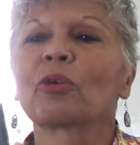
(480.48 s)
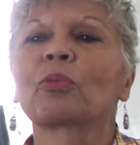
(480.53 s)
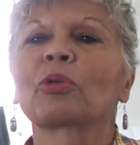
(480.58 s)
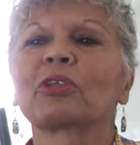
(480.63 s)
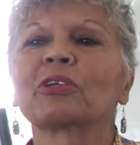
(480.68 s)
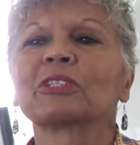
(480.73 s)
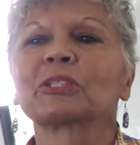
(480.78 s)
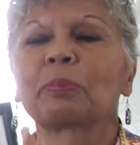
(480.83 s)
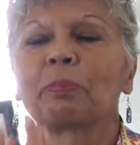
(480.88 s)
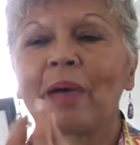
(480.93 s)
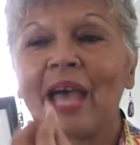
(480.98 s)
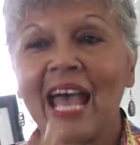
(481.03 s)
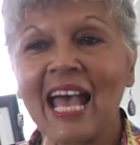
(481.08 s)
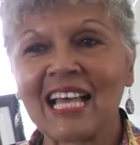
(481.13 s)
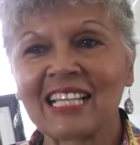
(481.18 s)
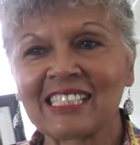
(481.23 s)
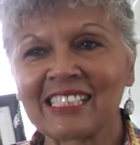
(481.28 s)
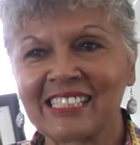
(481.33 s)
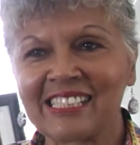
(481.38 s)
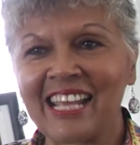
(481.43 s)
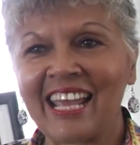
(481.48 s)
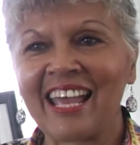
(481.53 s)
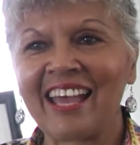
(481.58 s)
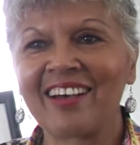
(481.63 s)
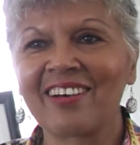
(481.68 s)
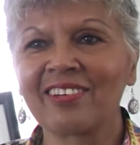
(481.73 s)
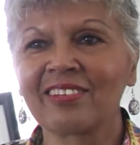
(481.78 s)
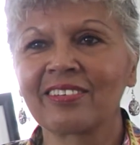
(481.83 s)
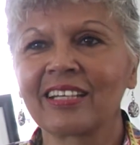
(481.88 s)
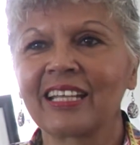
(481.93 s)
whether it's passed
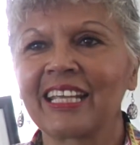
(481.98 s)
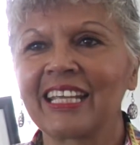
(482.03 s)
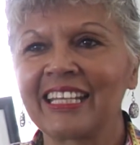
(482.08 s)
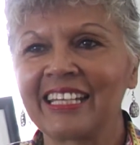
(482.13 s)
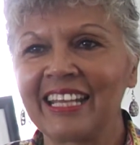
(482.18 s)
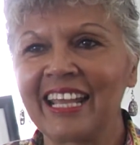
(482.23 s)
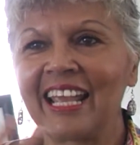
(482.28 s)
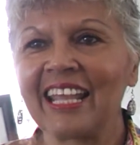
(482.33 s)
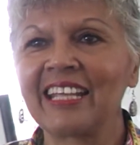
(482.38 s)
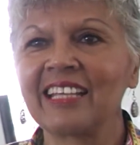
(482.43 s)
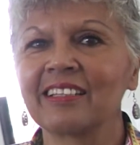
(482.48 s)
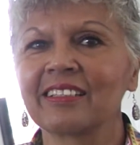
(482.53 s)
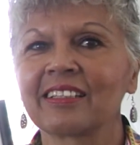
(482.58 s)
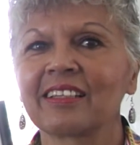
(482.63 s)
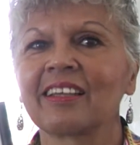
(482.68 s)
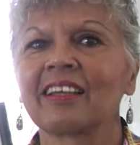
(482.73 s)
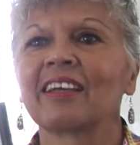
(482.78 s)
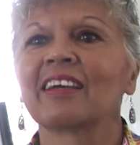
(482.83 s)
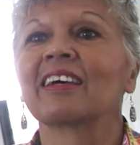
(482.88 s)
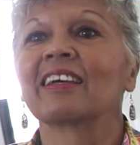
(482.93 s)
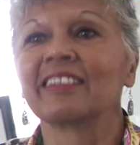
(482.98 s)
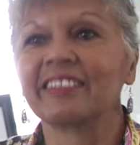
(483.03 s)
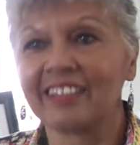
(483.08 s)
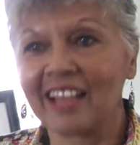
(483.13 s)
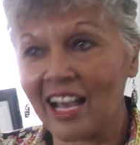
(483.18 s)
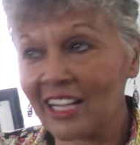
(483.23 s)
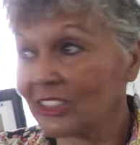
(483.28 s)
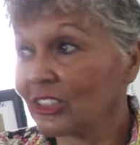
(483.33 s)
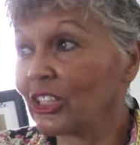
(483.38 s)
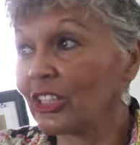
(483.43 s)
down, innate,
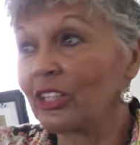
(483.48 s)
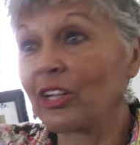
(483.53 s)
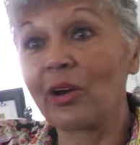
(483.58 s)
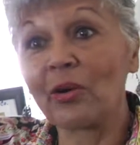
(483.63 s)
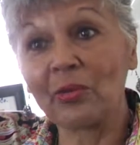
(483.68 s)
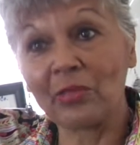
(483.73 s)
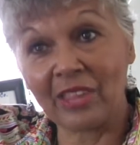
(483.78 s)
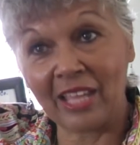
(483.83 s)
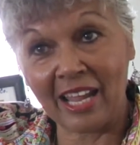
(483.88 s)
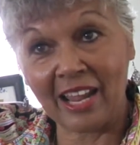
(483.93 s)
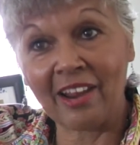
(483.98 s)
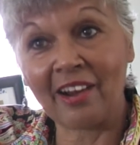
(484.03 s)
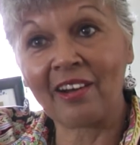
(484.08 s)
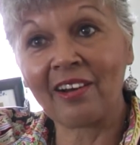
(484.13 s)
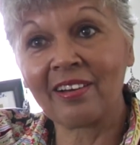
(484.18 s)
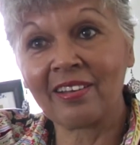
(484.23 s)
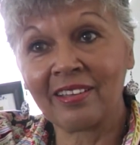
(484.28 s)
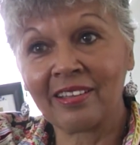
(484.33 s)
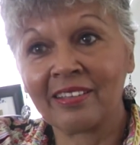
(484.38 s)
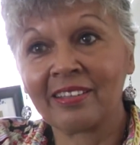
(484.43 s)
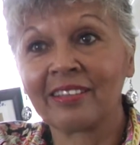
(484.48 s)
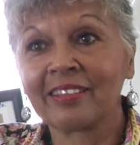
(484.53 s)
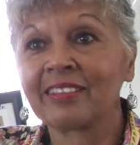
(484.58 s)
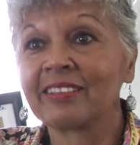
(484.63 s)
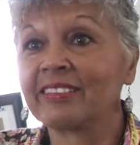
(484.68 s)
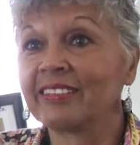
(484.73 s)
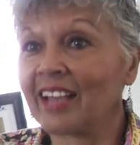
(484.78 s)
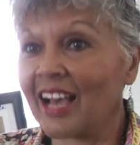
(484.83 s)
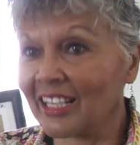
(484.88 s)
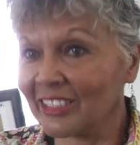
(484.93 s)
not to go there,
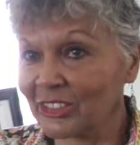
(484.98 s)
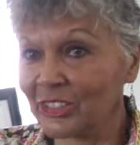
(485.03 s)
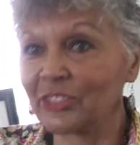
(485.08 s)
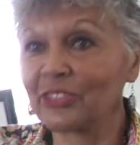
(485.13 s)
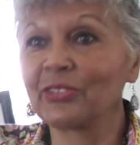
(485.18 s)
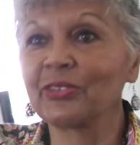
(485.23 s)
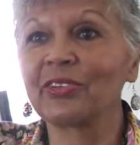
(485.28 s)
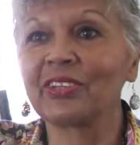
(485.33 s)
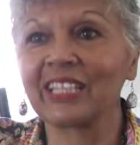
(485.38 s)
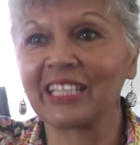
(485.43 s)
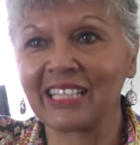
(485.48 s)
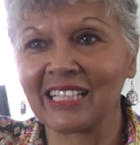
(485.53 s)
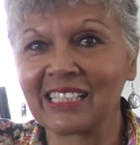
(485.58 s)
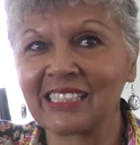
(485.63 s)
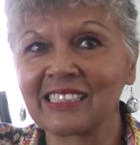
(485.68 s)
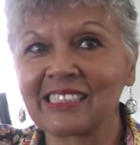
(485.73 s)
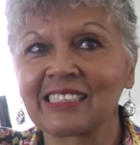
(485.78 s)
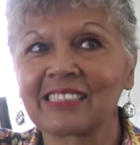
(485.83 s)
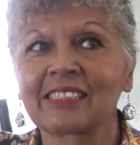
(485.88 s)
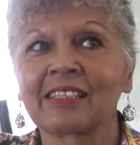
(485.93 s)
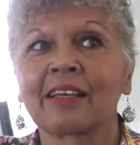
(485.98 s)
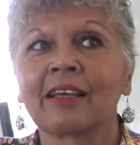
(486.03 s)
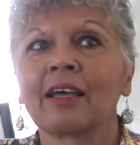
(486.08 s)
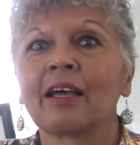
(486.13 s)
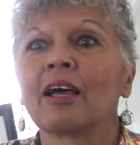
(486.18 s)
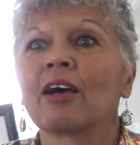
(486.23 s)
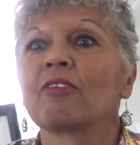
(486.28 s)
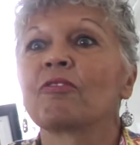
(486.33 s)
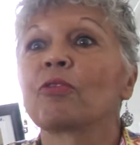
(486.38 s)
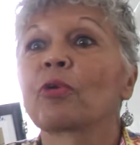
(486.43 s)
not to do this.
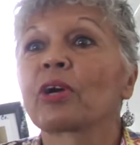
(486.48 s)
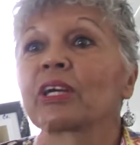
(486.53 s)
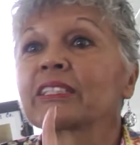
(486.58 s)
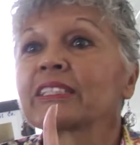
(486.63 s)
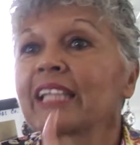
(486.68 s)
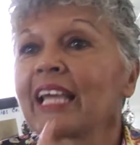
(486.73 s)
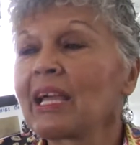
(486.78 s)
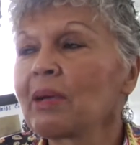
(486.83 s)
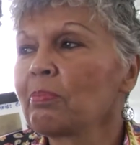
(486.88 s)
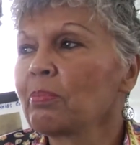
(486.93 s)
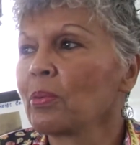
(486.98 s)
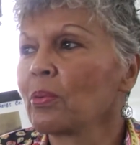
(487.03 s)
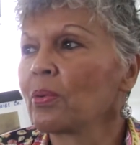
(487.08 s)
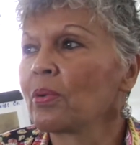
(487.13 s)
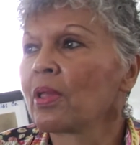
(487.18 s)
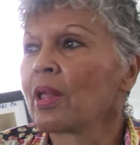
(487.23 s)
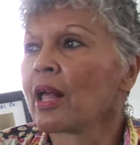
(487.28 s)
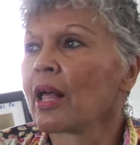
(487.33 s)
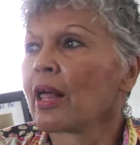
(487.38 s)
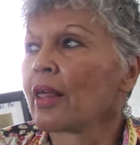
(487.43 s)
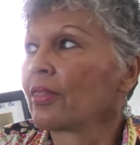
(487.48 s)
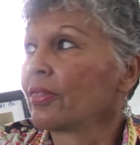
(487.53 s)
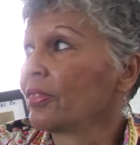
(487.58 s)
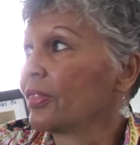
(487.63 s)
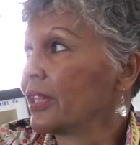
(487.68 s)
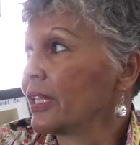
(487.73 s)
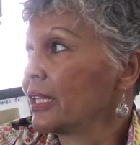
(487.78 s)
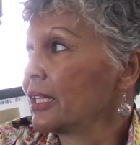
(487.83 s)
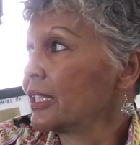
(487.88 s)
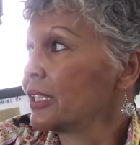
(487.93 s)
For example,
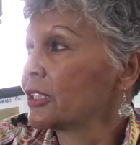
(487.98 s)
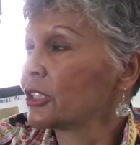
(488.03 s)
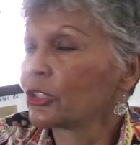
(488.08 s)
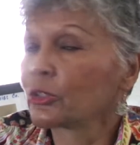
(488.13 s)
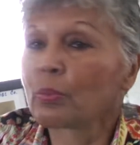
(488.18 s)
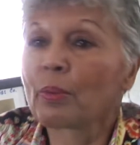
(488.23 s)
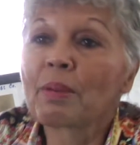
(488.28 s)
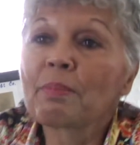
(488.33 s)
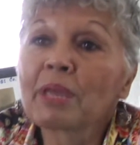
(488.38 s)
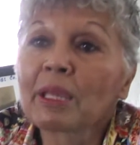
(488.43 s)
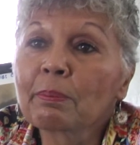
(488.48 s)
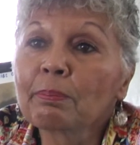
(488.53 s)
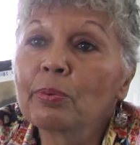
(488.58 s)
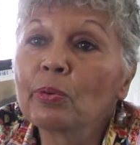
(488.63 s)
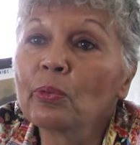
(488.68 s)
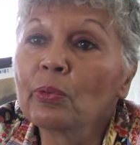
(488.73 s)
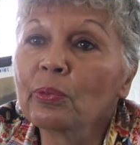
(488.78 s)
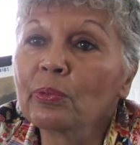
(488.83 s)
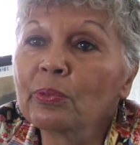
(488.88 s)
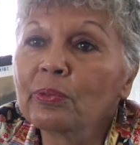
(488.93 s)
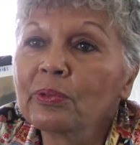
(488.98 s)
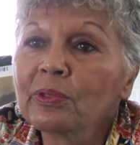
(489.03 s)
the swimming pool